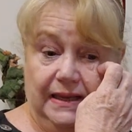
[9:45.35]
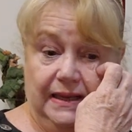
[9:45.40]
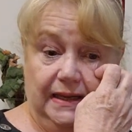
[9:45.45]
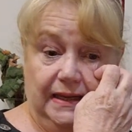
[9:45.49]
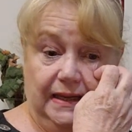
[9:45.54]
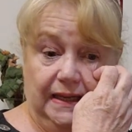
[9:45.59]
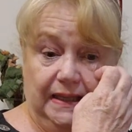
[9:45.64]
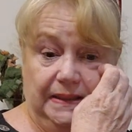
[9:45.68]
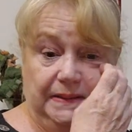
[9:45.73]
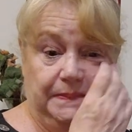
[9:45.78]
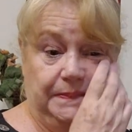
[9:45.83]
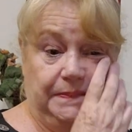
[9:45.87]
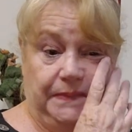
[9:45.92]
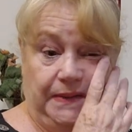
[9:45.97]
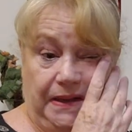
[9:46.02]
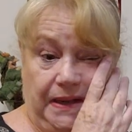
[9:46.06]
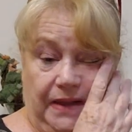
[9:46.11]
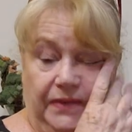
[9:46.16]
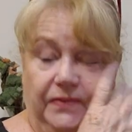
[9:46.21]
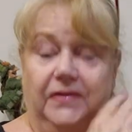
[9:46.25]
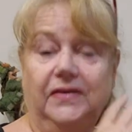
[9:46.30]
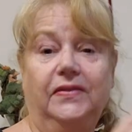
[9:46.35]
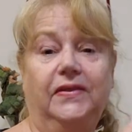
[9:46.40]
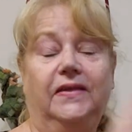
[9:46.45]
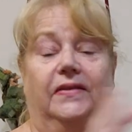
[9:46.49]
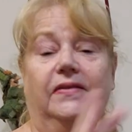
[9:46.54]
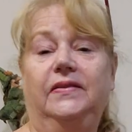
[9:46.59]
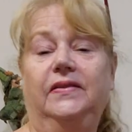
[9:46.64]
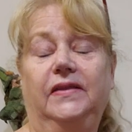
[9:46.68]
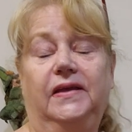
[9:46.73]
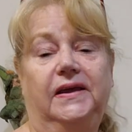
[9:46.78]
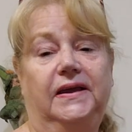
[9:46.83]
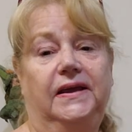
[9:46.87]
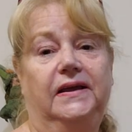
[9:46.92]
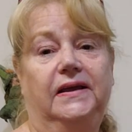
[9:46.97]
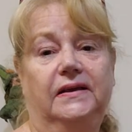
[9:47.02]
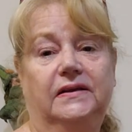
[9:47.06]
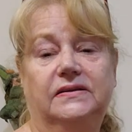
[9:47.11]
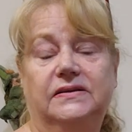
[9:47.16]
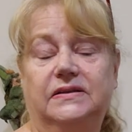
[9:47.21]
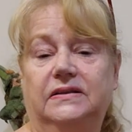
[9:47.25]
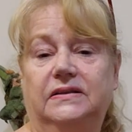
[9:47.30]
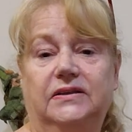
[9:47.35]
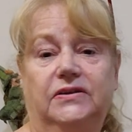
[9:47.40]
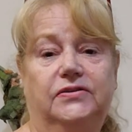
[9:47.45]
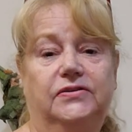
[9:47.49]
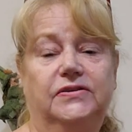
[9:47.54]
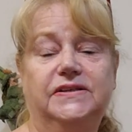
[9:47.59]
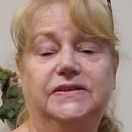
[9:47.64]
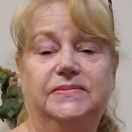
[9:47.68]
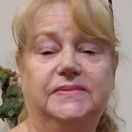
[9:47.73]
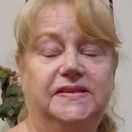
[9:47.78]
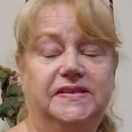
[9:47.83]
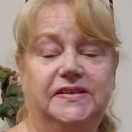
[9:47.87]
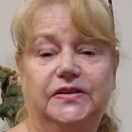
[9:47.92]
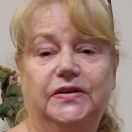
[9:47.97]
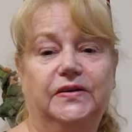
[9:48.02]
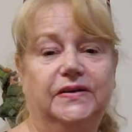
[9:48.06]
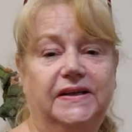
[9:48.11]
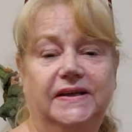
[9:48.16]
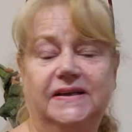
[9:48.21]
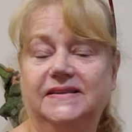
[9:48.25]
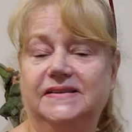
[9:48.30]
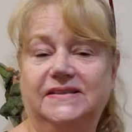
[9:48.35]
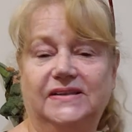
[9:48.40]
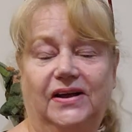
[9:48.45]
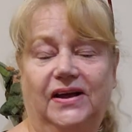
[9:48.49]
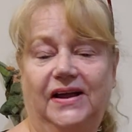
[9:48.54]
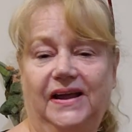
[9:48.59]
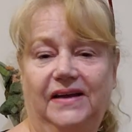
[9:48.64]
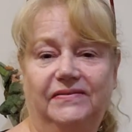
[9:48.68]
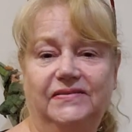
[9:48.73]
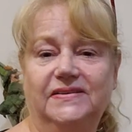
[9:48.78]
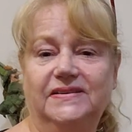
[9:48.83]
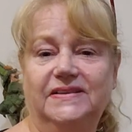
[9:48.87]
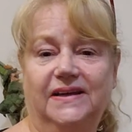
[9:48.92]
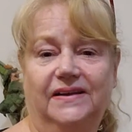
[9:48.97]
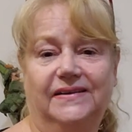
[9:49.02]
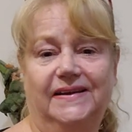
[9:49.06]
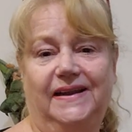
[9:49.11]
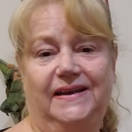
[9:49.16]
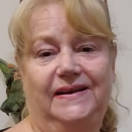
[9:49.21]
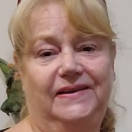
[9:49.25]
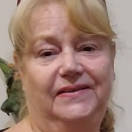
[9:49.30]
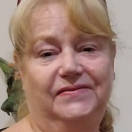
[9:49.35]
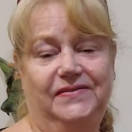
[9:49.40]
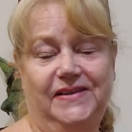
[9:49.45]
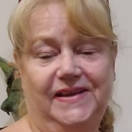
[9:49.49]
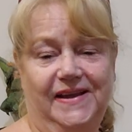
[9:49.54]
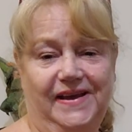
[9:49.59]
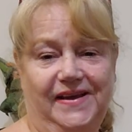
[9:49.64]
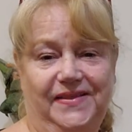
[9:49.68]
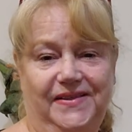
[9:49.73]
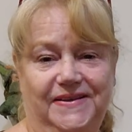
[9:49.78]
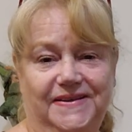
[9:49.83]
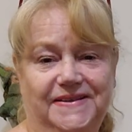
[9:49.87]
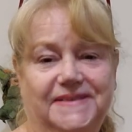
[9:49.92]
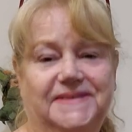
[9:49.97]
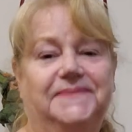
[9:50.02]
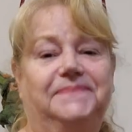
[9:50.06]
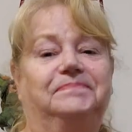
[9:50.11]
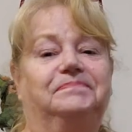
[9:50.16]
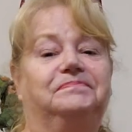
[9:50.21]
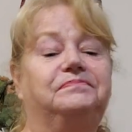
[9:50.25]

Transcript: Other than the Christmas stockings, I haven't done any of the others.